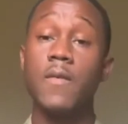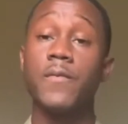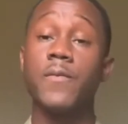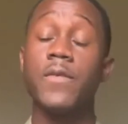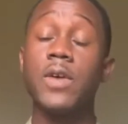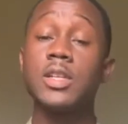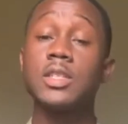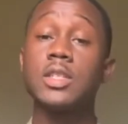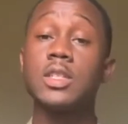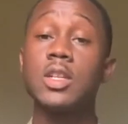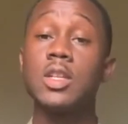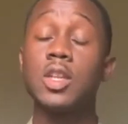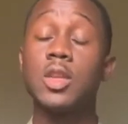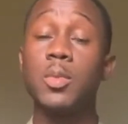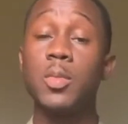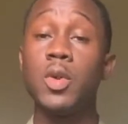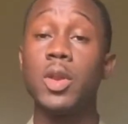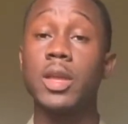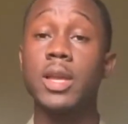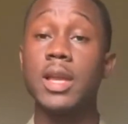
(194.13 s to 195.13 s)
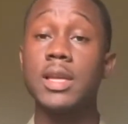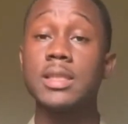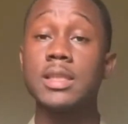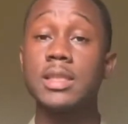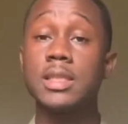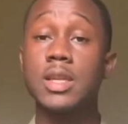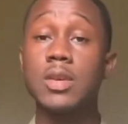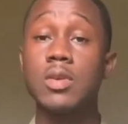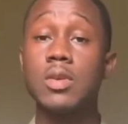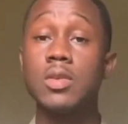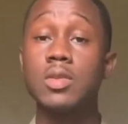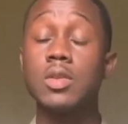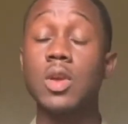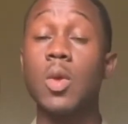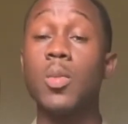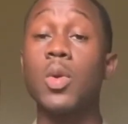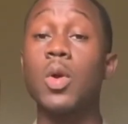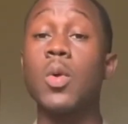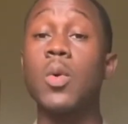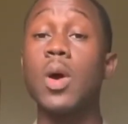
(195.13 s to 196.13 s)
Functional communication skills are
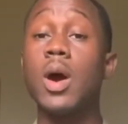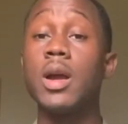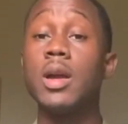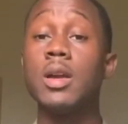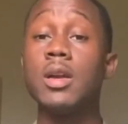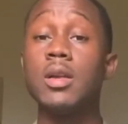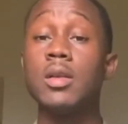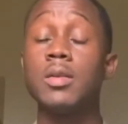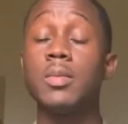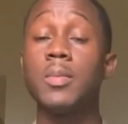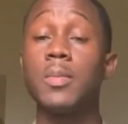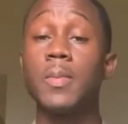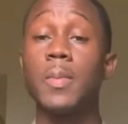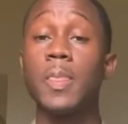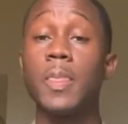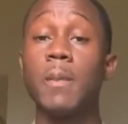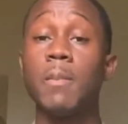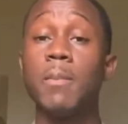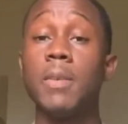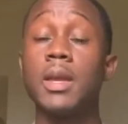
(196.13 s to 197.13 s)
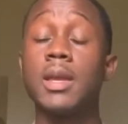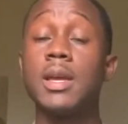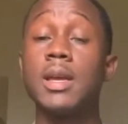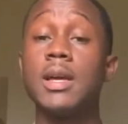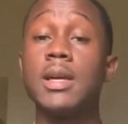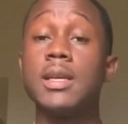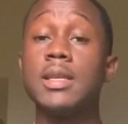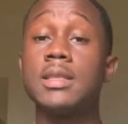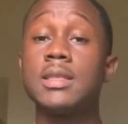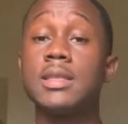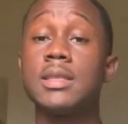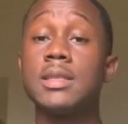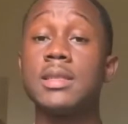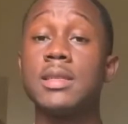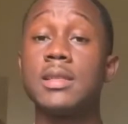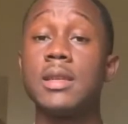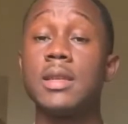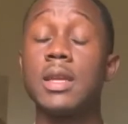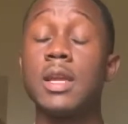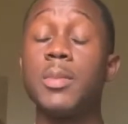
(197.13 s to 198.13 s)
required because
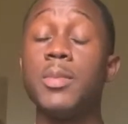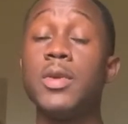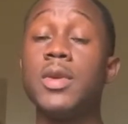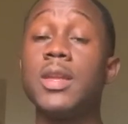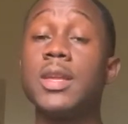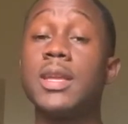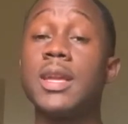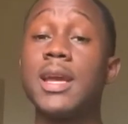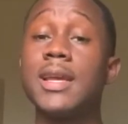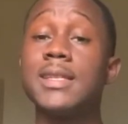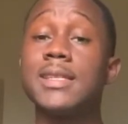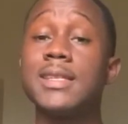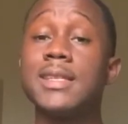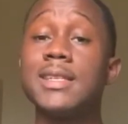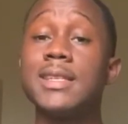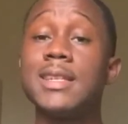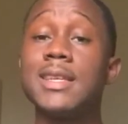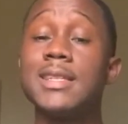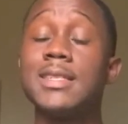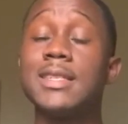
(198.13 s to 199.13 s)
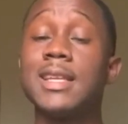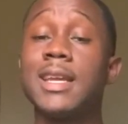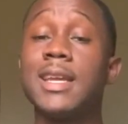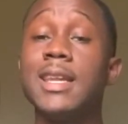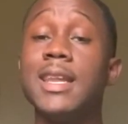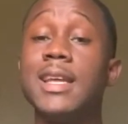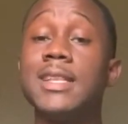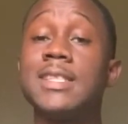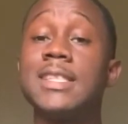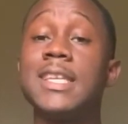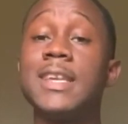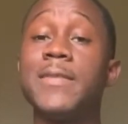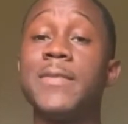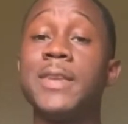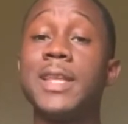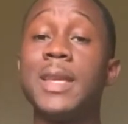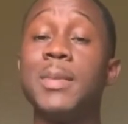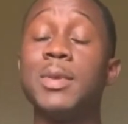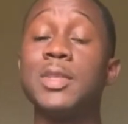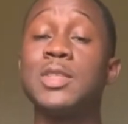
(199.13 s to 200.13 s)
communication is the
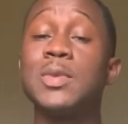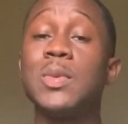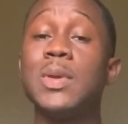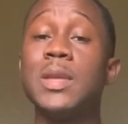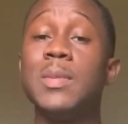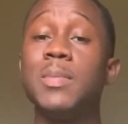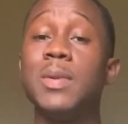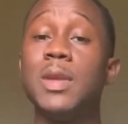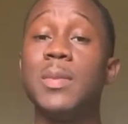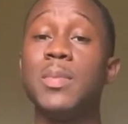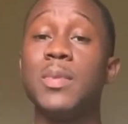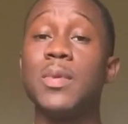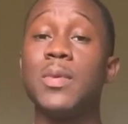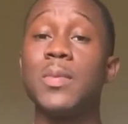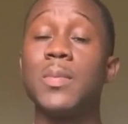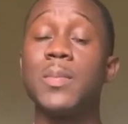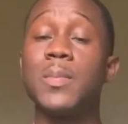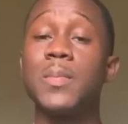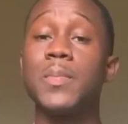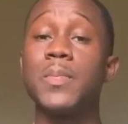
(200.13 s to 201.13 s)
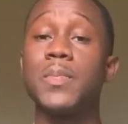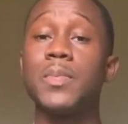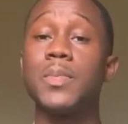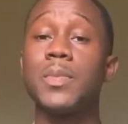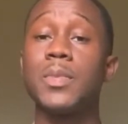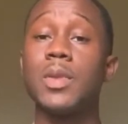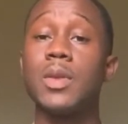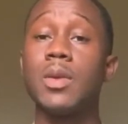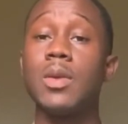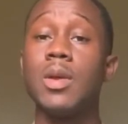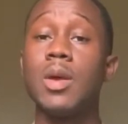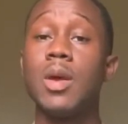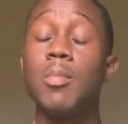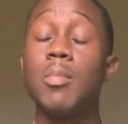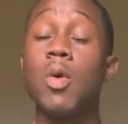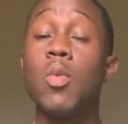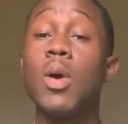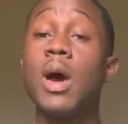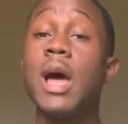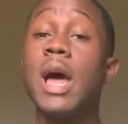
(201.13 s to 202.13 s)
connectivity between people.
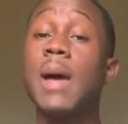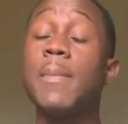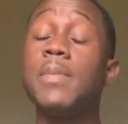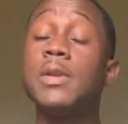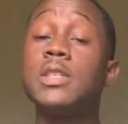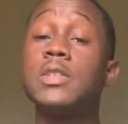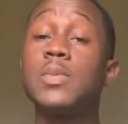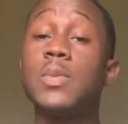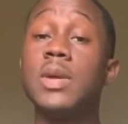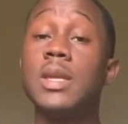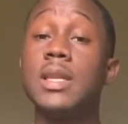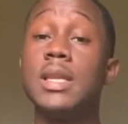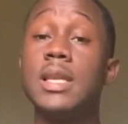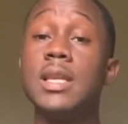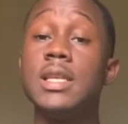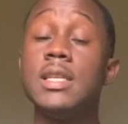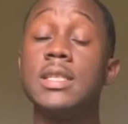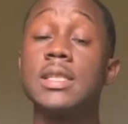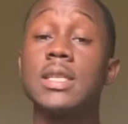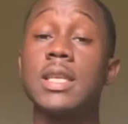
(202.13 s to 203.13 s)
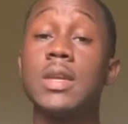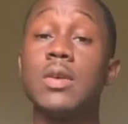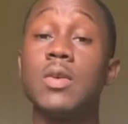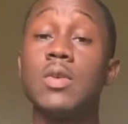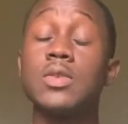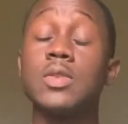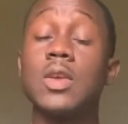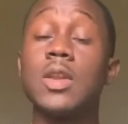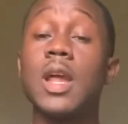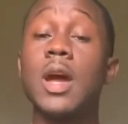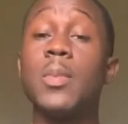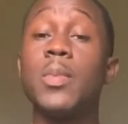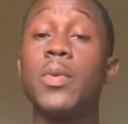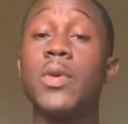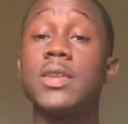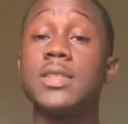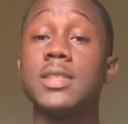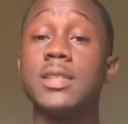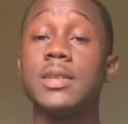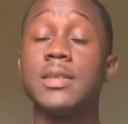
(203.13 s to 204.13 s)
But what happens when these skills are not
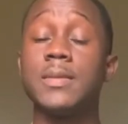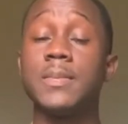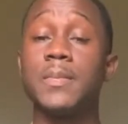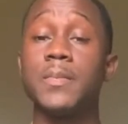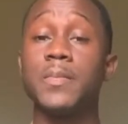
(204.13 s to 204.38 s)
present?